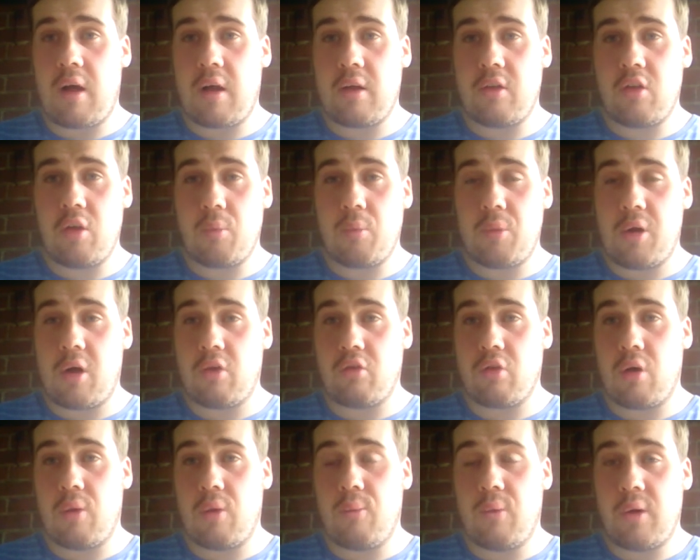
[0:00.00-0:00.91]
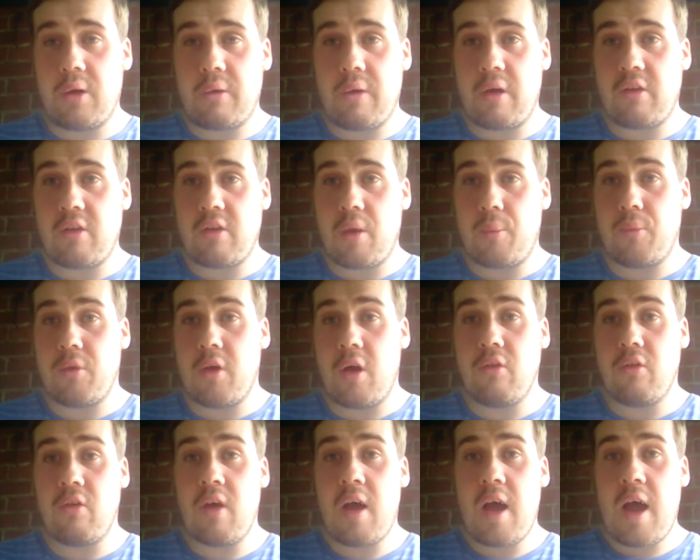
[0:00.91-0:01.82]
and Supernatural and One of Grace
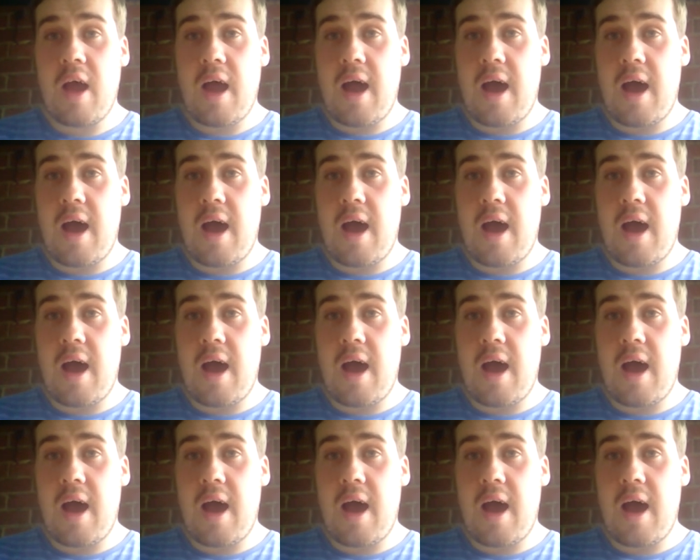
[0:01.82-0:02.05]
episodes,